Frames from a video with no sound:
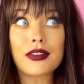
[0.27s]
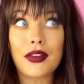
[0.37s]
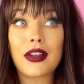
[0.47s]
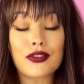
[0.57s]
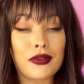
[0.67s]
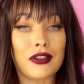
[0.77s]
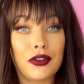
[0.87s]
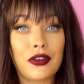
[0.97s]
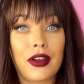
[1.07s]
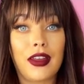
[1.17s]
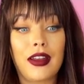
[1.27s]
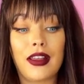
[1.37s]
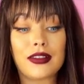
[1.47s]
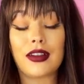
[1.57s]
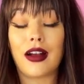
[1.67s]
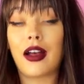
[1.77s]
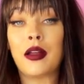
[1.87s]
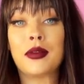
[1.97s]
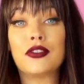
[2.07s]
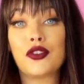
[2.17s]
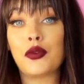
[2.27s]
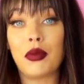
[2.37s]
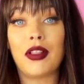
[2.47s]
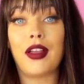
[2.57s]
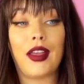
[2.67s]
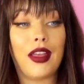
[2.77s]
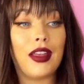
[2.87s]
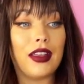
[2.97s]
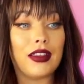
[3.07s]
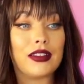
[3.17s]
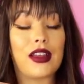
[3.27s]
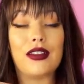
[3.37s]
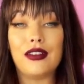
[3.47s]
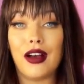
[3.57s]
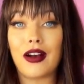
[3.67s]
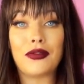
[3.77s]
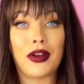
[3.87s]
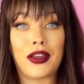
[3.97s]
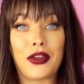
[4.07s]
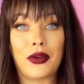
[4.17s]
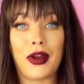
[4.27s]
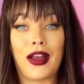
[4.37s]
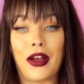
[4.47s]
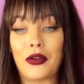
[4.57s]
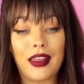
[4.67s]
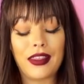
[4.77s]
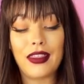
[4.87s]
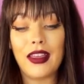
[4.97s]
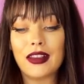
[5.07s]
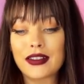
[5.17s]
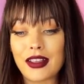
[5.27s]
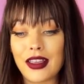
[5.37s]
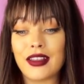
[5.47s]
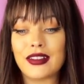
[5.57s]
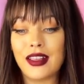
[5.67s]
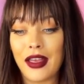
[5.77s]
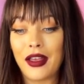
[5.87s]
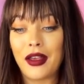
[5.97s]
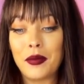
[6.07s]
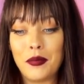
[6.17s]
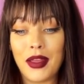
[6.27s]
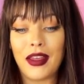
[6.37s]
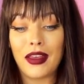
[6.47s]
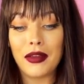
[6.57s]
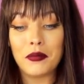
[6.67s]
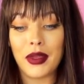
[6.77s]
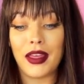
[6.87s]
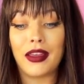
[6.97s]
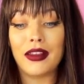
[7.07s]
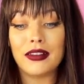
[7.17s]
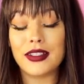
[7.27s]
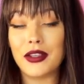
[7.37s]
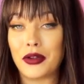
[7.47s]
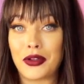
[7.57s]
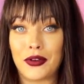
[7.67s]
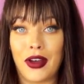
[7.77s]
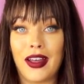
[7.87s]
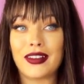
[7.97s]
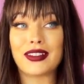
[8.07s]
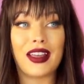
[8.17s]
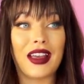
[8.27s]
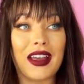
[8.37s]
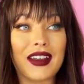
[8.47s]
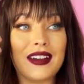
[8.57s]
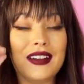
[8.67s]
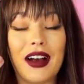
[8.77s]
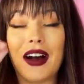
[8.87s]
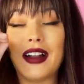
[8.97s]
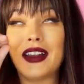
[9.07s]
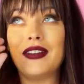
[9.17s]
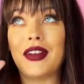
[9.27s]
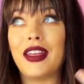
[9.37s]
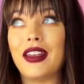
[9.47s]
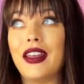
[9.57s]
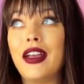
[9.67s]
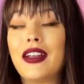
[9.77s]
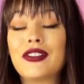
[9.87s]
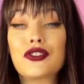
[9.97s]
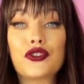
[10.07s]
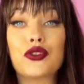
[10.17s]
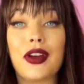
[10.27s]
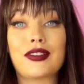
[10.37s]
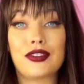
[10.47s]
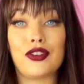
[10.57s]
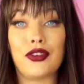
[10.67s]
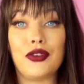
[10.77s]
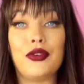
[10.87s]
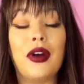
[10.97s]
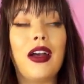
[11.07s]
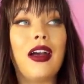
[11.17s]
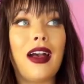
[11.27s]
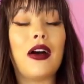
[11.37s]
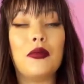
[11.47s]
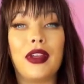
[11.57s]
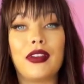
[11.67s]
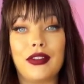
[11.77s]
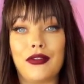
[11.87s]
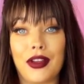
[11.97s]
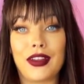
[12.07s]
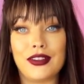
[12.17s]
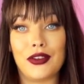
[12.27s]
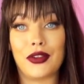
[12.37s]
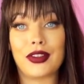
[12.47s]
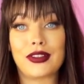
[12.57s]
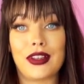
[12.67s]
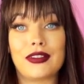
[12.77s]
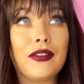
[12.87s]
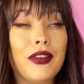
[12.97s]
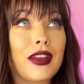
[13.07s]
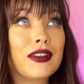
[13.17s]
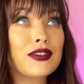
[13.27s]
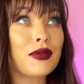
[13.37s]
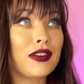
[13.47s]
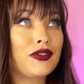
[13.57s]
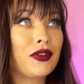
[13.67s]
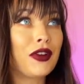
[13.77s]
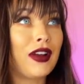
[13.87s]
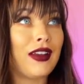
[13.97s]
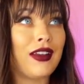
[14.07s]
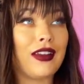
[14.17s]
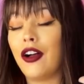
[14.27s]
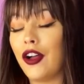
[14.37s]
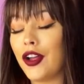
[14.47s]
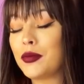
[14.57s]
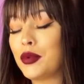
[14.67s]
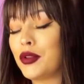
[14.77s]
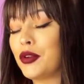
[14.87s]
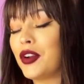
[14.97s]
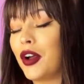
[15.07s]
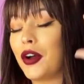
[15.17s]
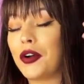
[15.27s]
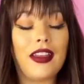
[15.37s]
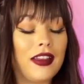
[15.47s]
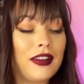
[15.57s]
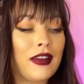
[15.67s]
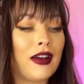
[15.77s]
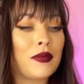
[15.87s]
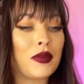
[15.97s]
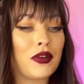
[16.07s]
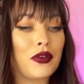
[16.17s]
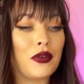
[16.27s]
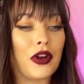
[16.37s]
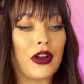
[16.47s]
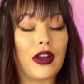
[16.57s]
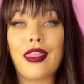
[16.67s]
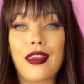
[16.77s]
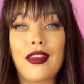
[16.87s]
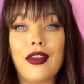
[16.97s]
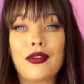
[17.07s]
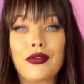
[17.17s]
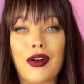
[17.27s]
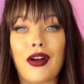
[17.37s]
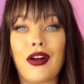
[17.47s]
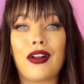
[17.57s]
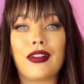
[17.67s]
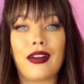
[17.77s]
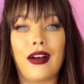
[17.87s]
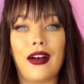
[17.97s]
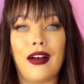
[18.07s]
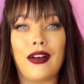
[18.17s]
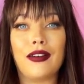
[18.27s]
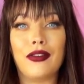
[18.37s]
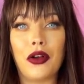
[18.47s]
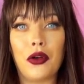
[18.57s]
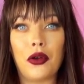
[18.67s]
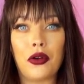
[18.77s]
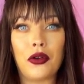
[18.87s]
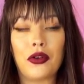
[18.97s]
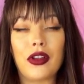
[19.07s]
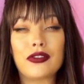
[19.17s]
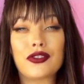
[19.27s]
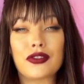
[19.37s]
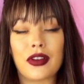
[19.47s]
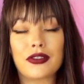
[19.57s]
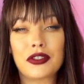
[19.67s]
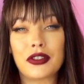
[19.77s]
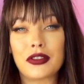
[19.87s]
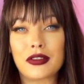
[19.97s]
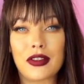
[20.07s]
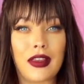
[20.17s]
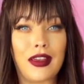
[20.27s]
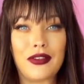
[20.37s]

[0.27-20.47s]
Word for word: Venus retrograde is not coming to play. It is not fucking around. This is a big, big deal, you guys. Like, I cannot even stress to you how big of a freaking deal this is. Venus retrograde on Pluto in Capricorn, the fall of old structures and